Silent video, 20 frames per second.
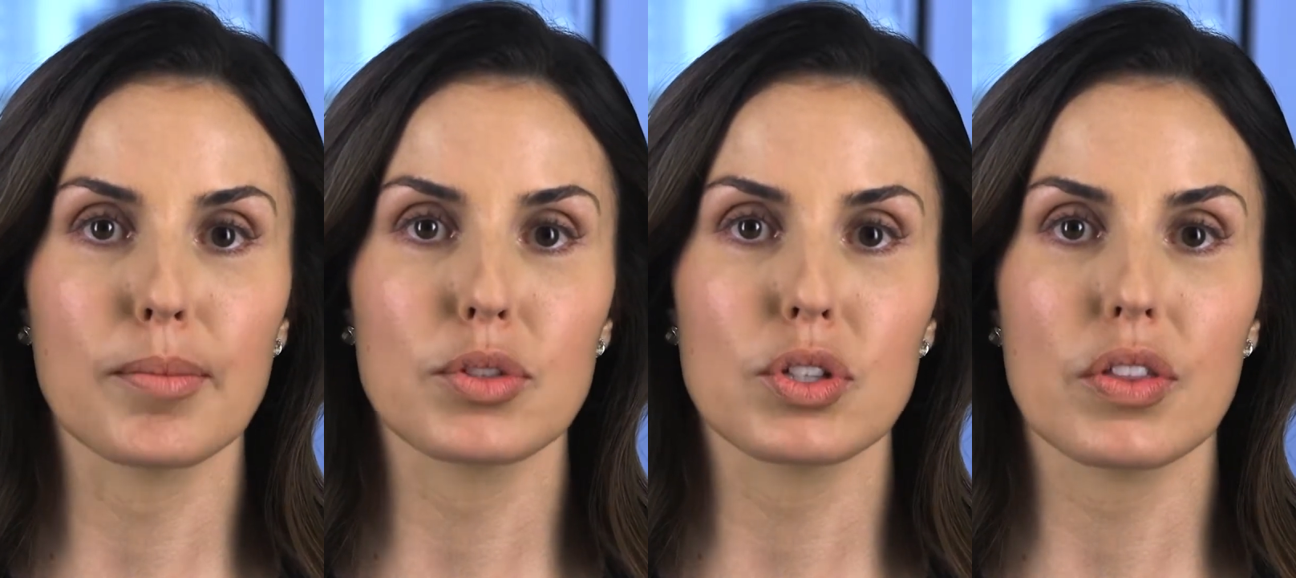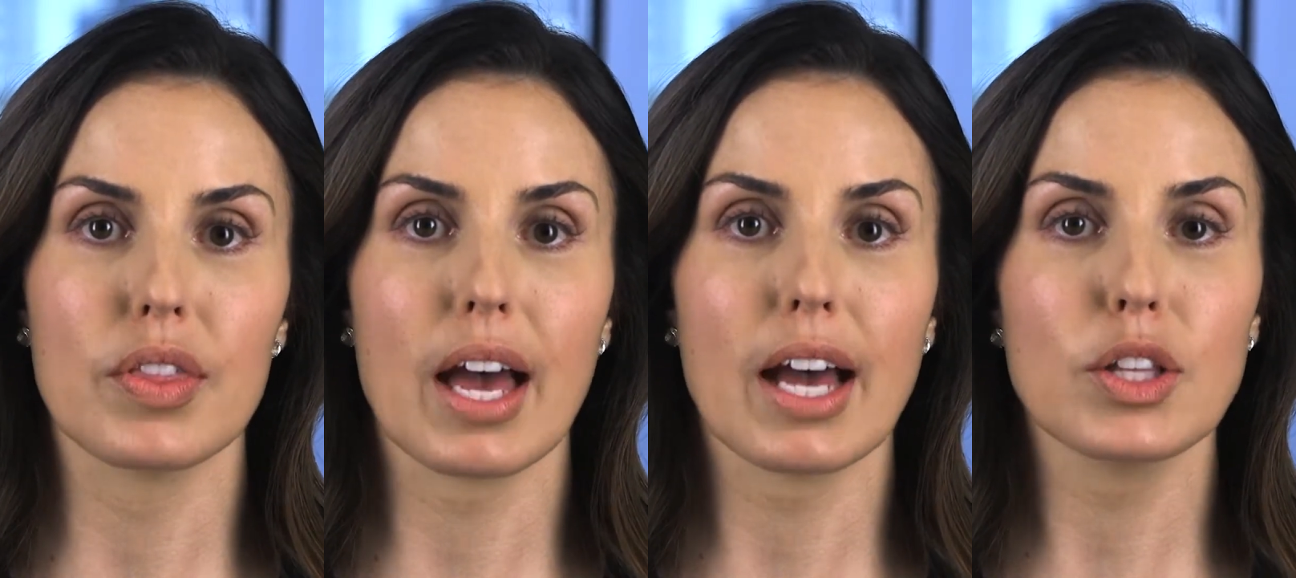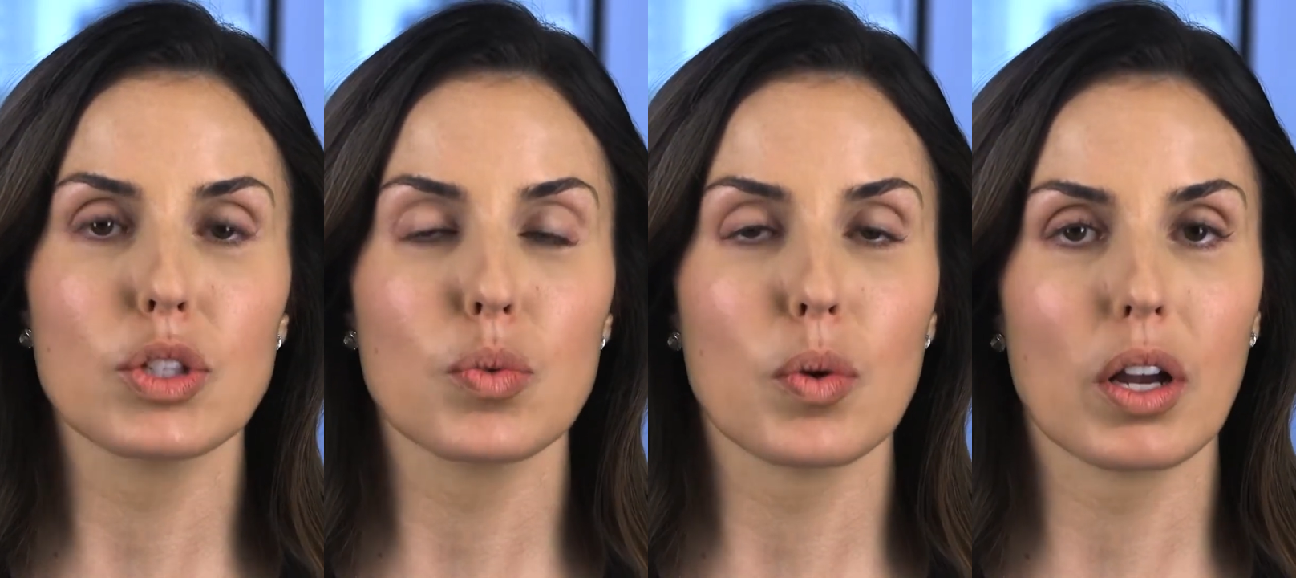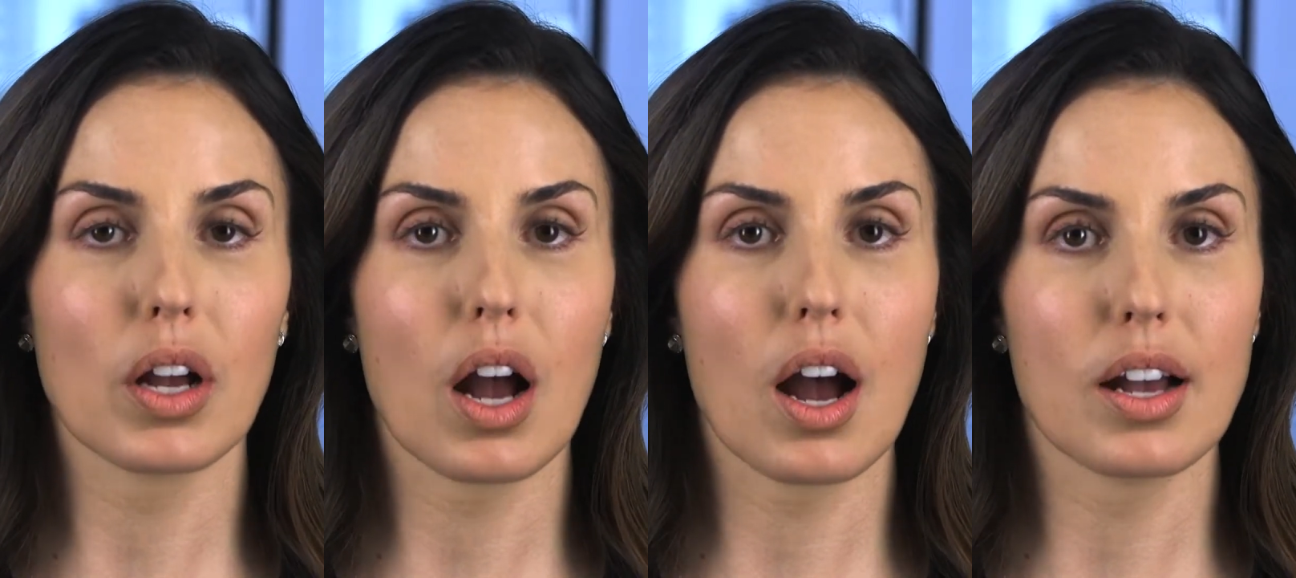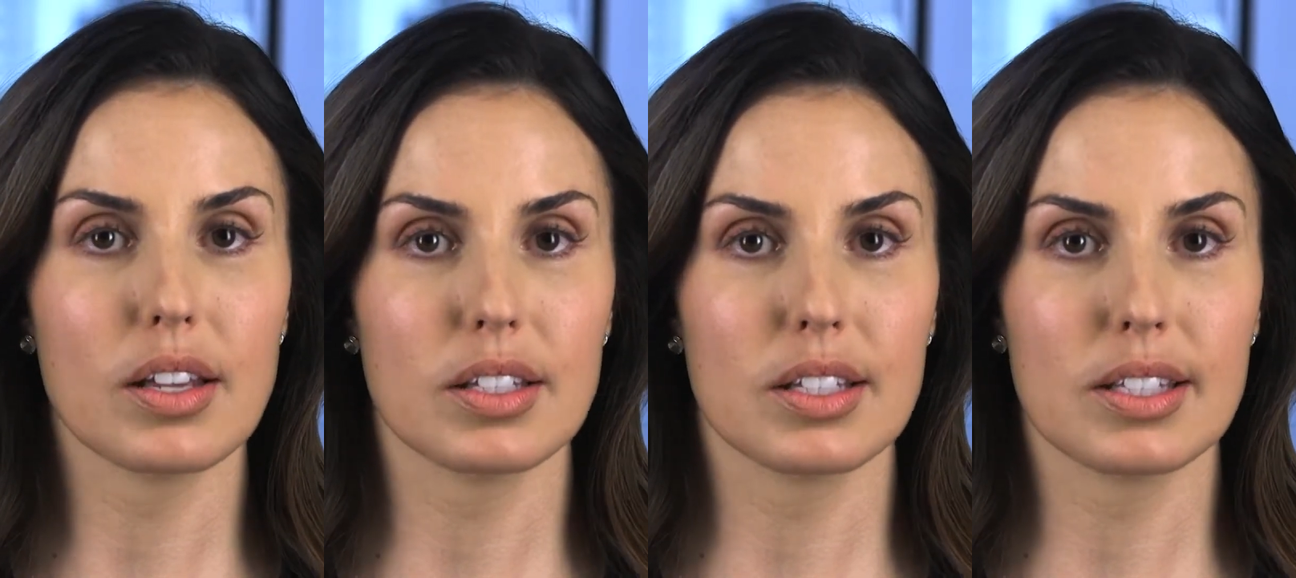So that's what
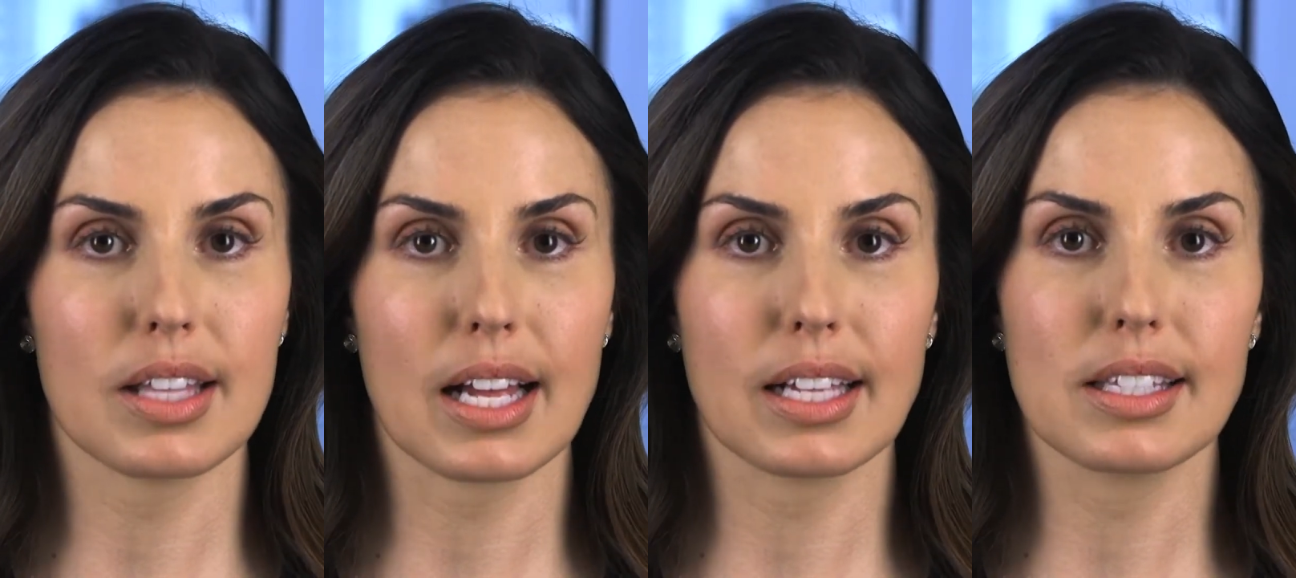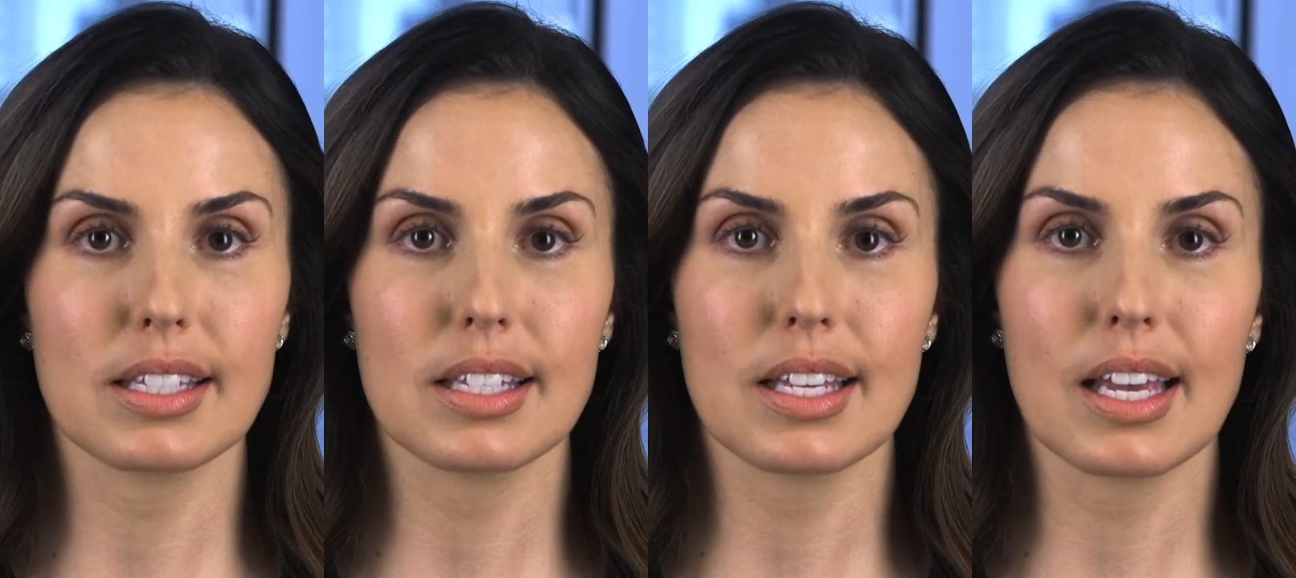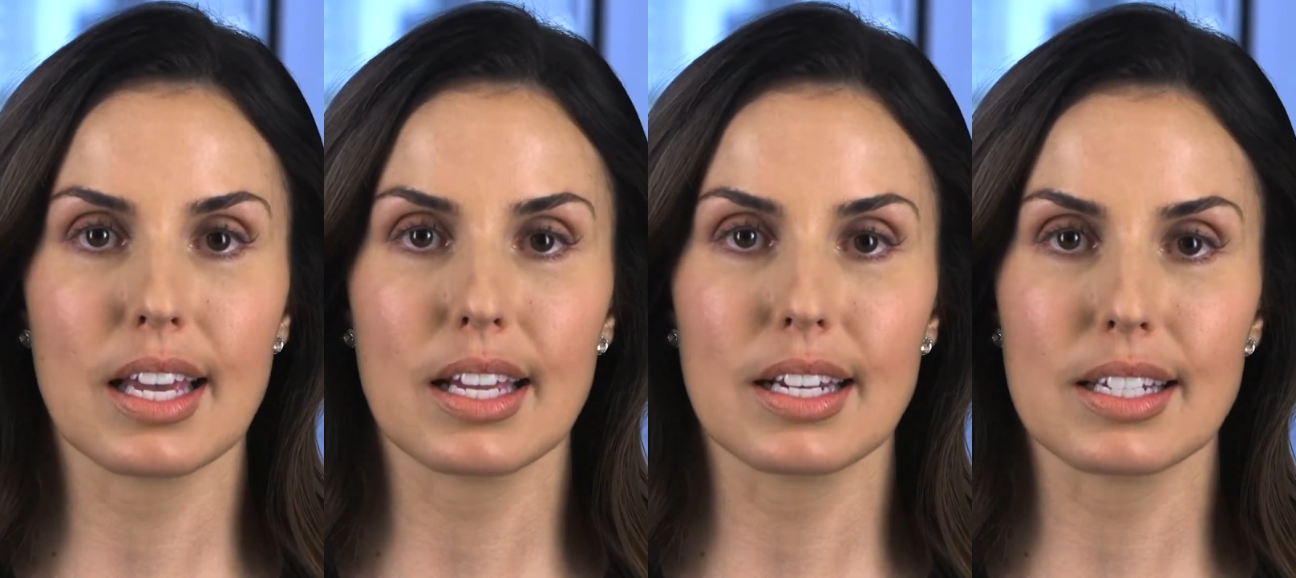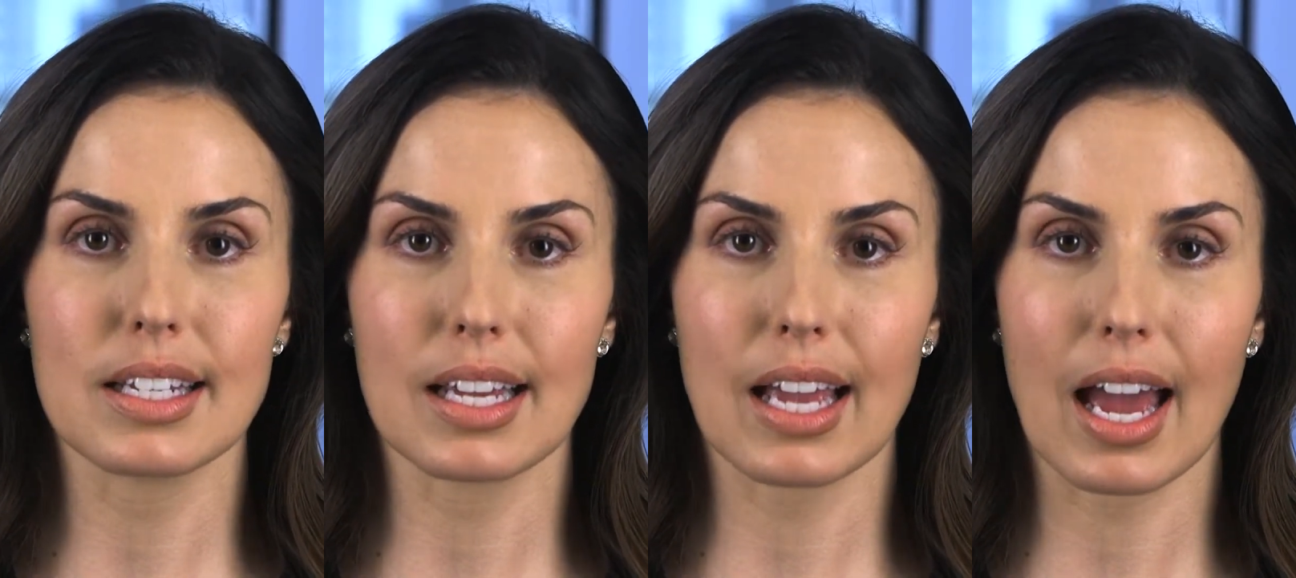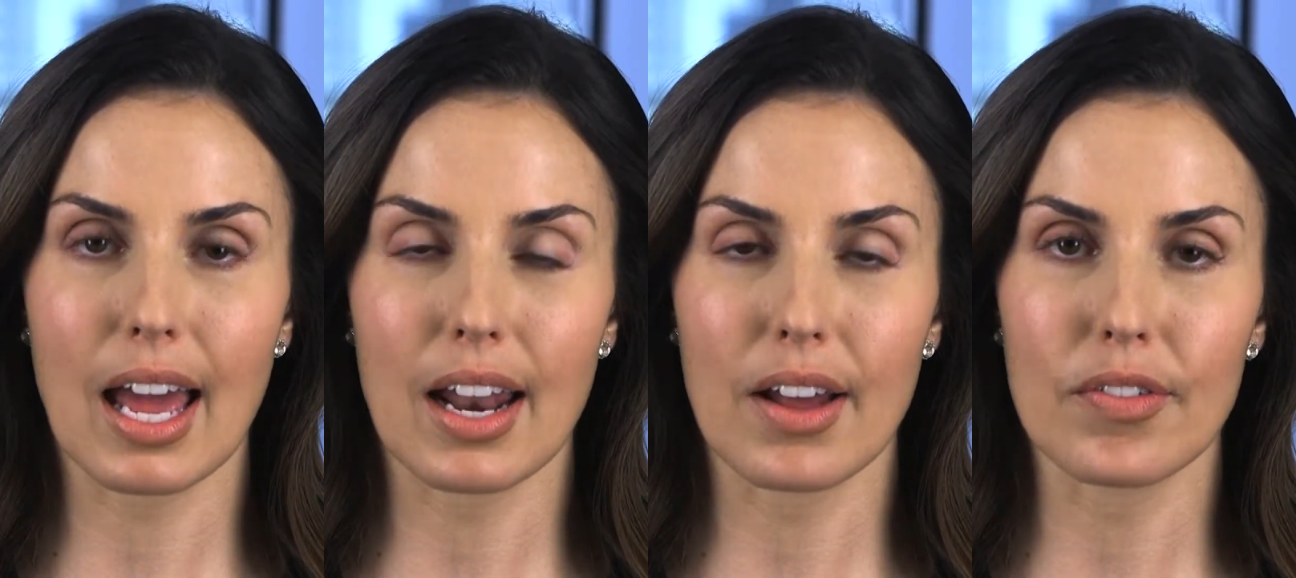causes that skin to
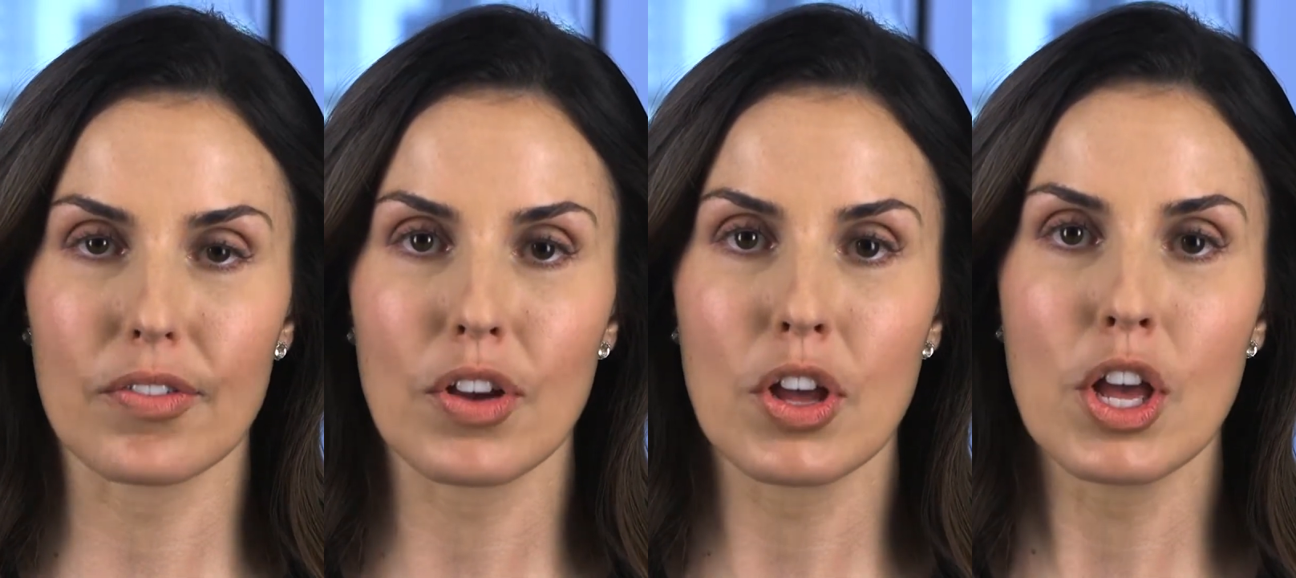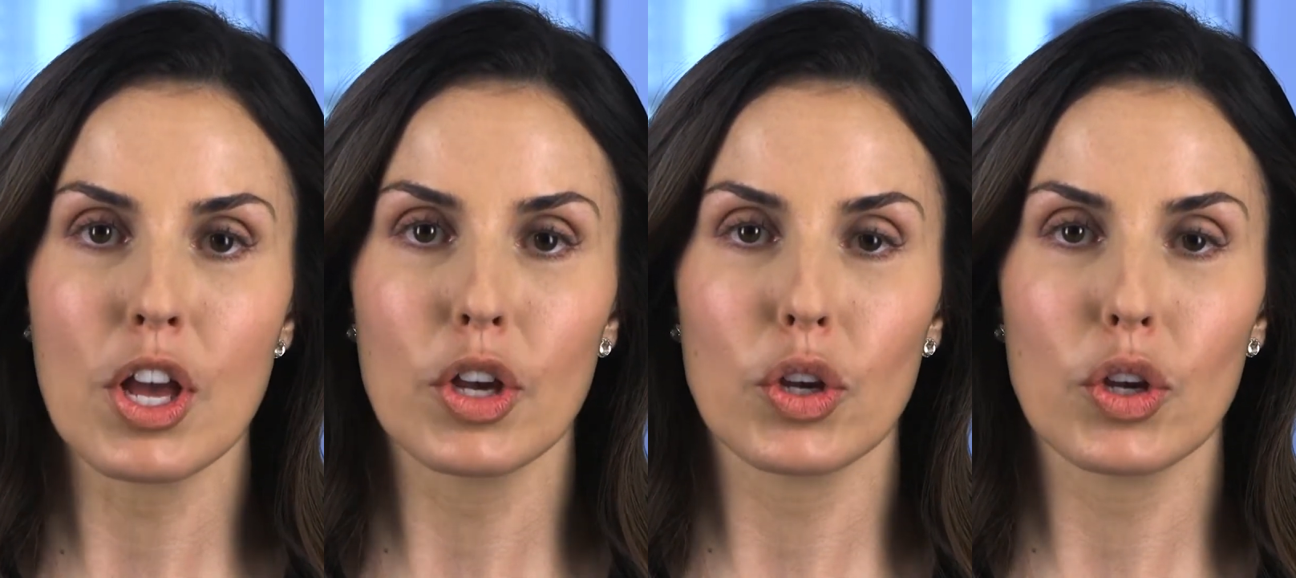kind of